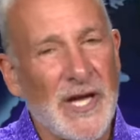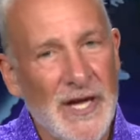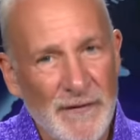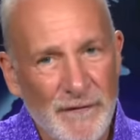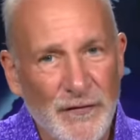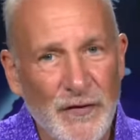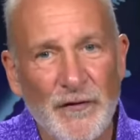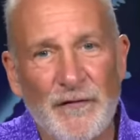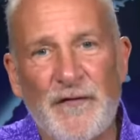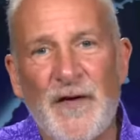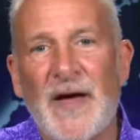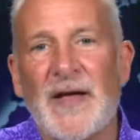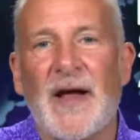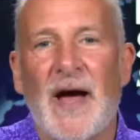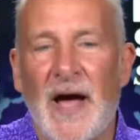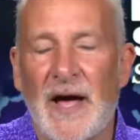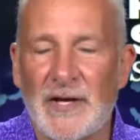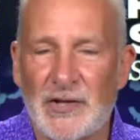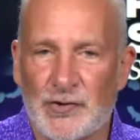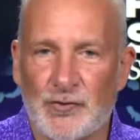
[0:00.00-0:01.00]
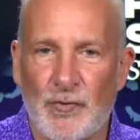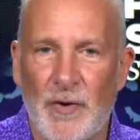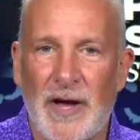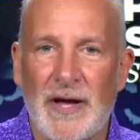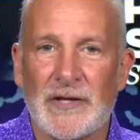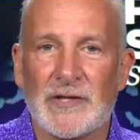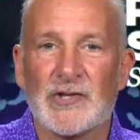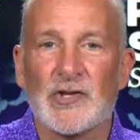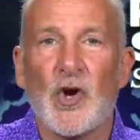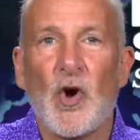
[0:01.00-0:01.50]
if the Fed hikes
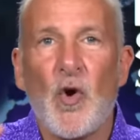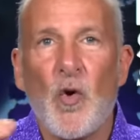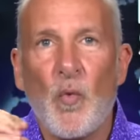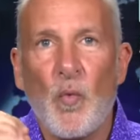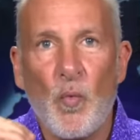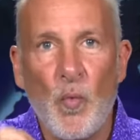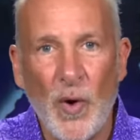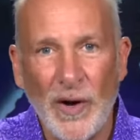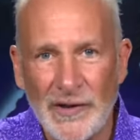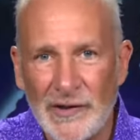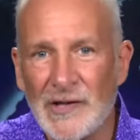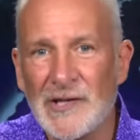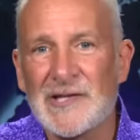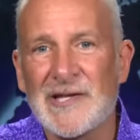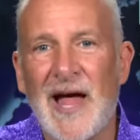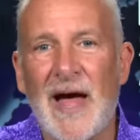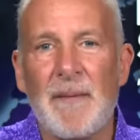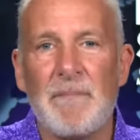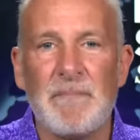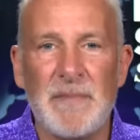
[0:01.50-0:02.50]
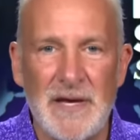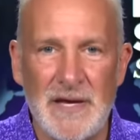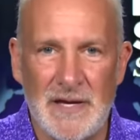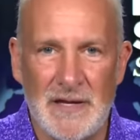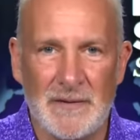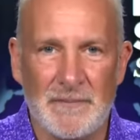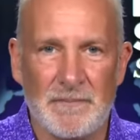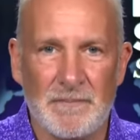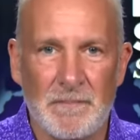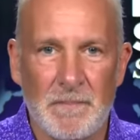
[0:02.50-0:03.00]
rates, what does that mean?